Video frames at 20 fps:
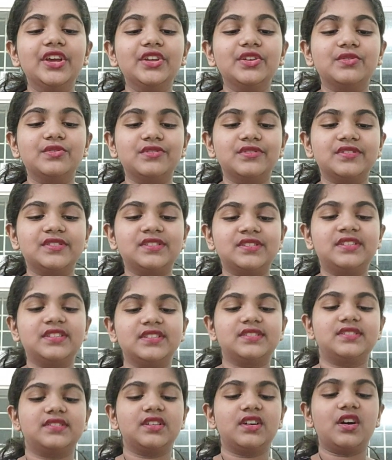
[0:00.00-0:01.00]
You
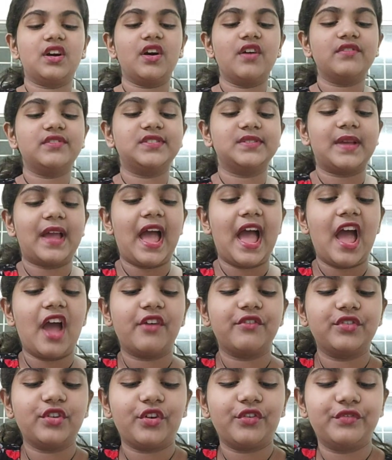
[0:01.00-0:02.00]
deserve to
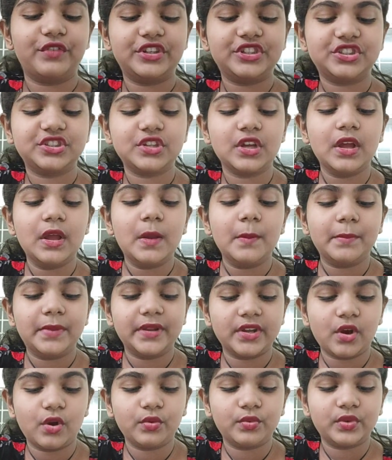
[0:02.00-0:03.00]
have your wish,
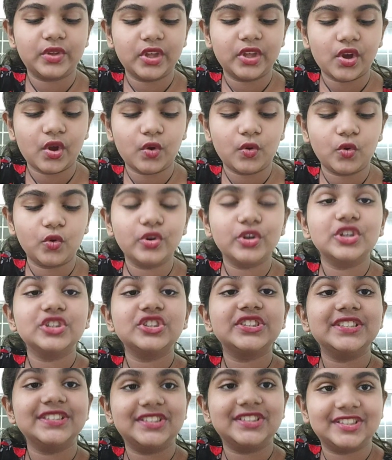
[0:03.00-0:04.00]
Pinocchio,
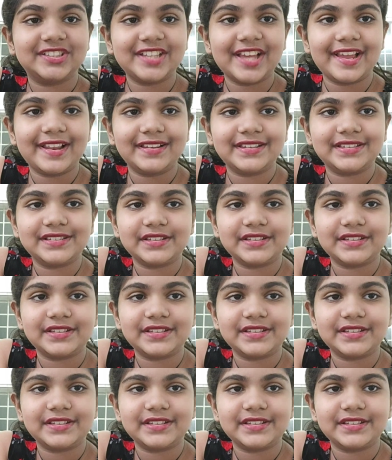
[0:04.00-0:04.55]
she said.